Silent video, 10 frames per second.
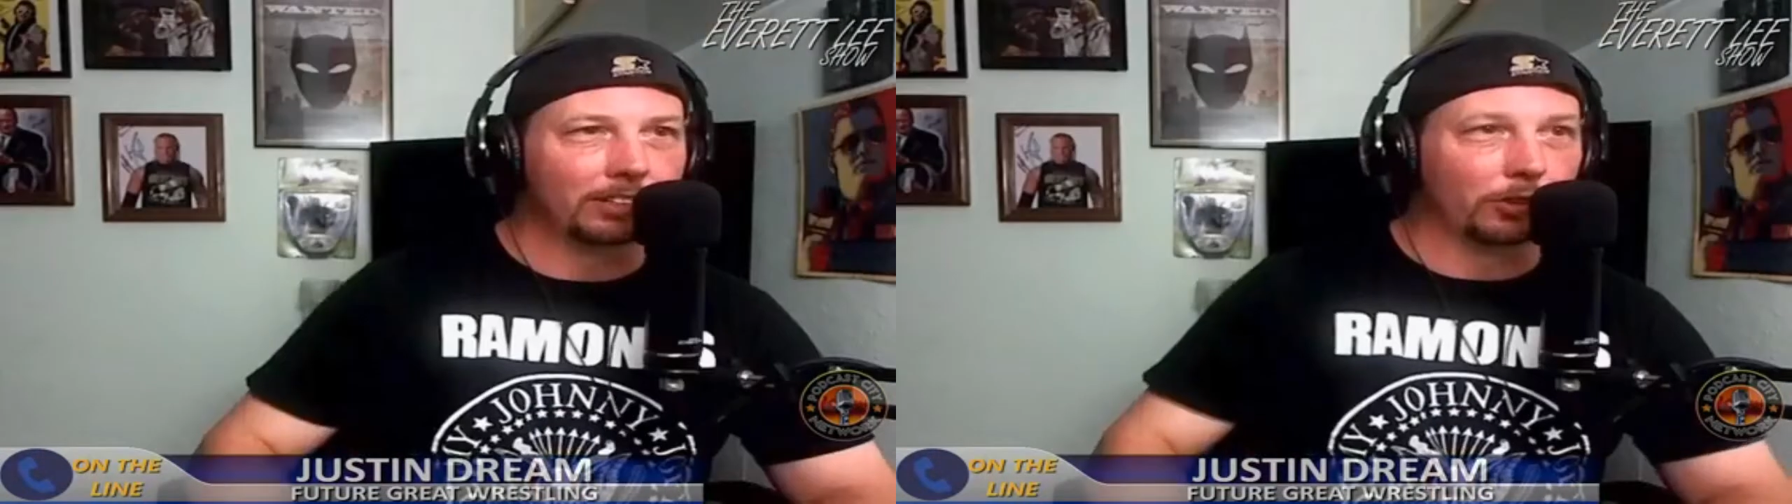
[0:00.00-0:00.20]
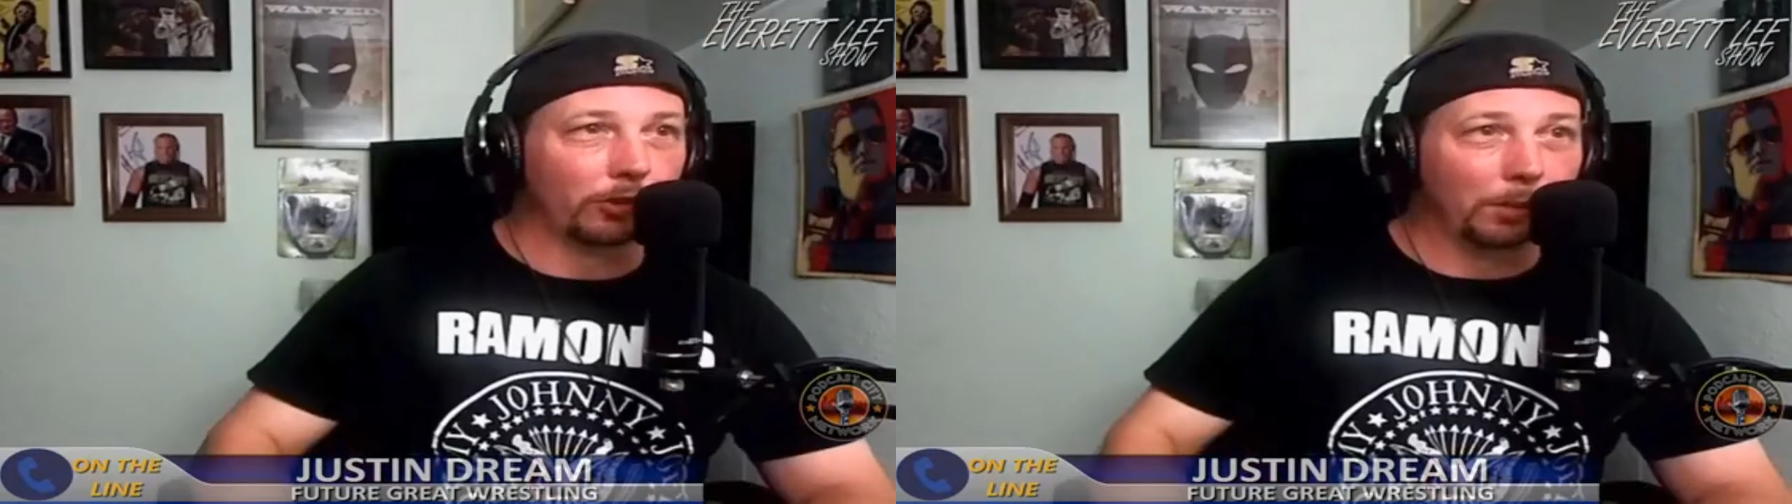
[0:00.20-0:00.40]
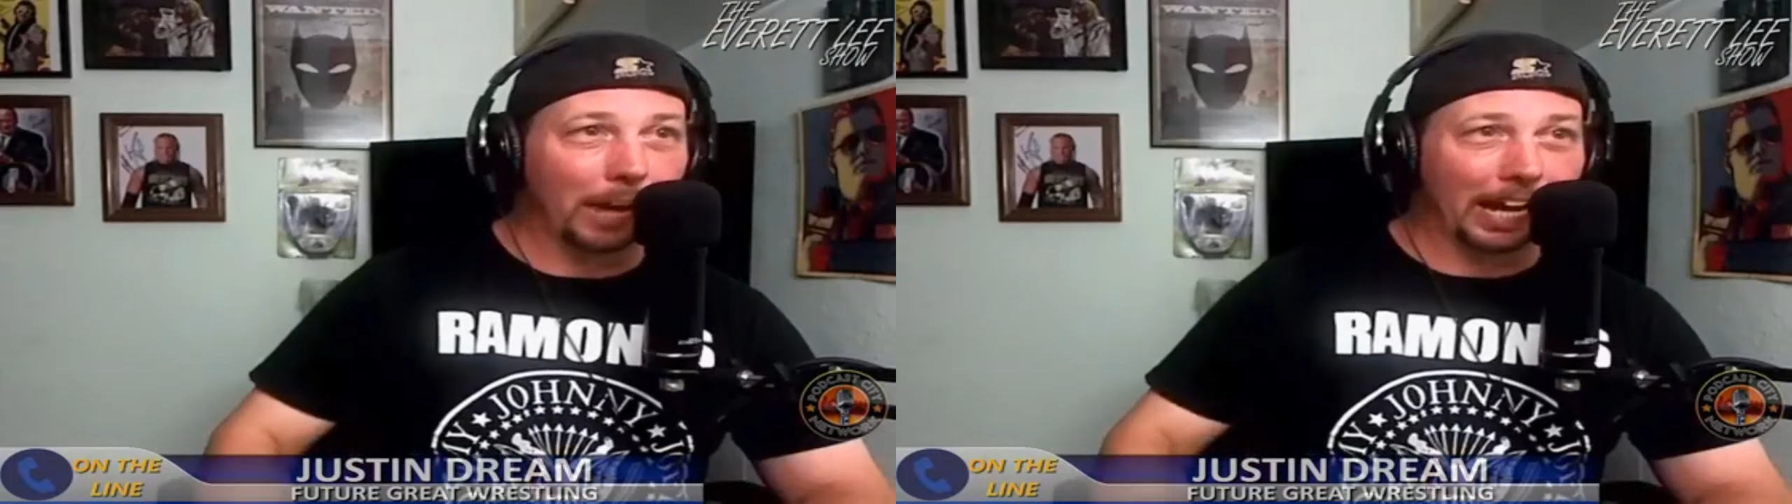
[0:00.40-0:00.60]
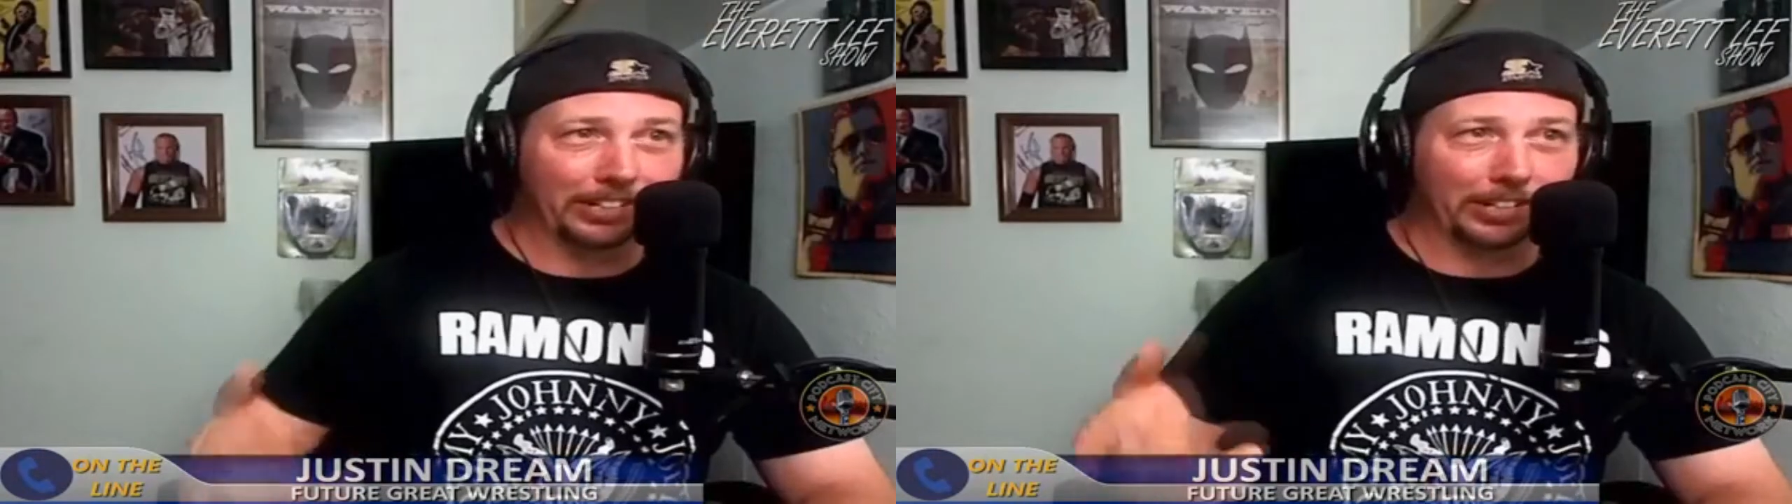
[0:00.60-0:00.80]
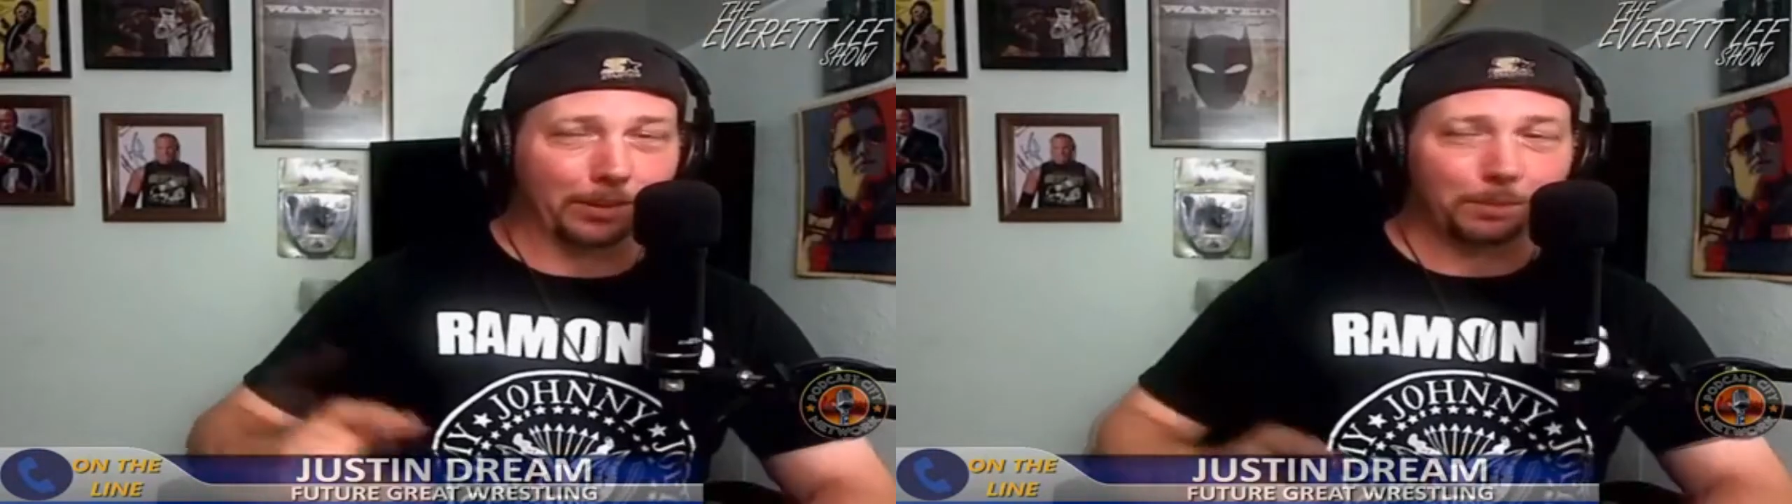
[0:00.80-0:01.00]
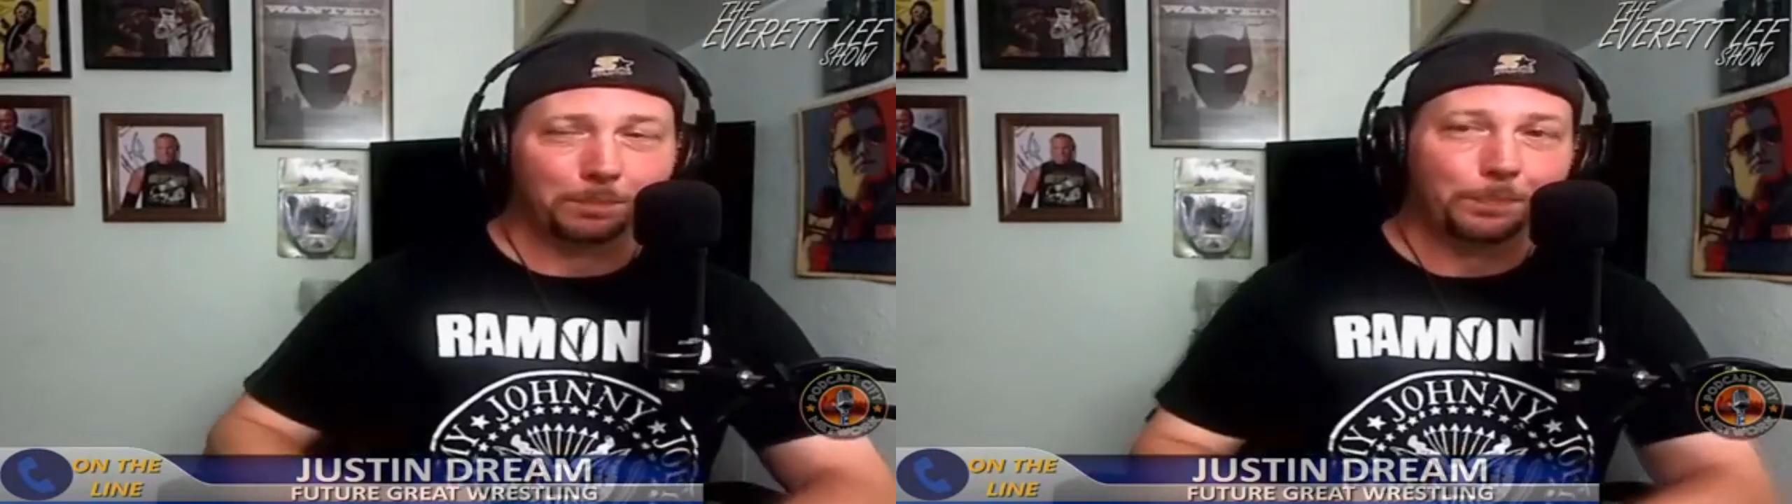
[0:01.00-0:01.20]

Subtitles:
during your match there,